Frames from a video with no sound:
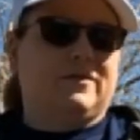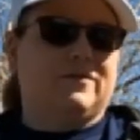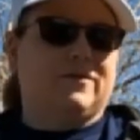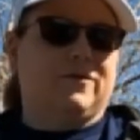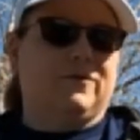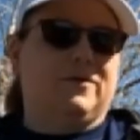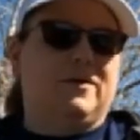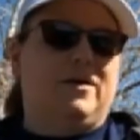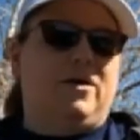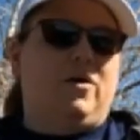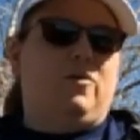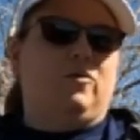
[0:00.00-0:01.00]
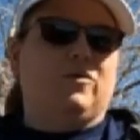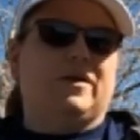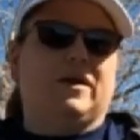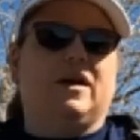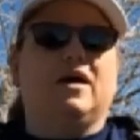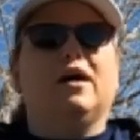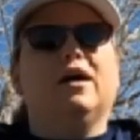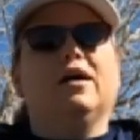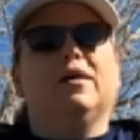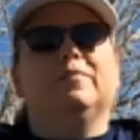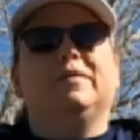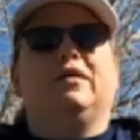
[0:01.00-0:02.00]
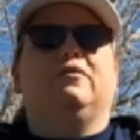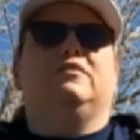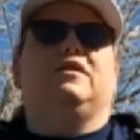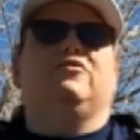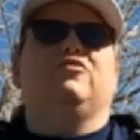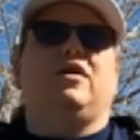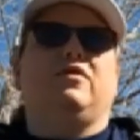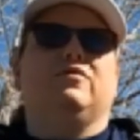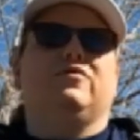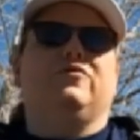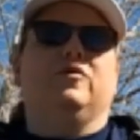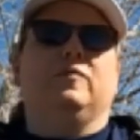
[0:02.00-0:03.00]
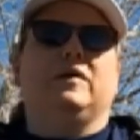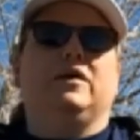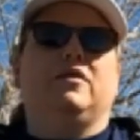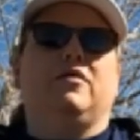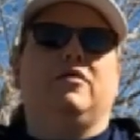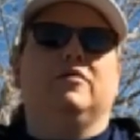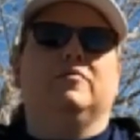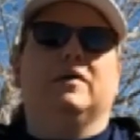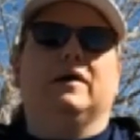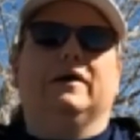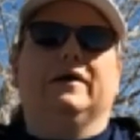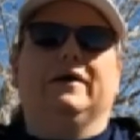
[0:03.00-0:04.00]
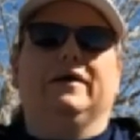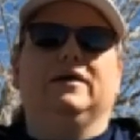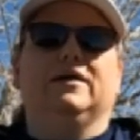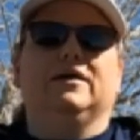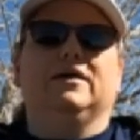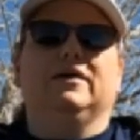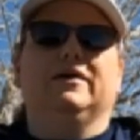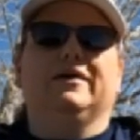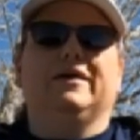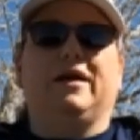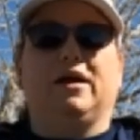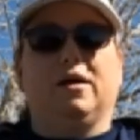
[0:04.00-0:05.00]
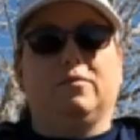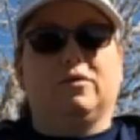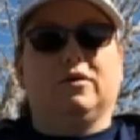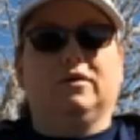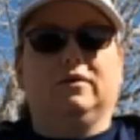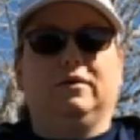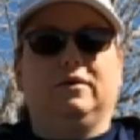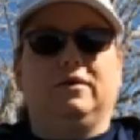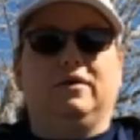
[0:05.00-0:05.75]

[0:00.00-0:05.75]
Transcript: So we'll see. Now, yesterday I was filming on my camera.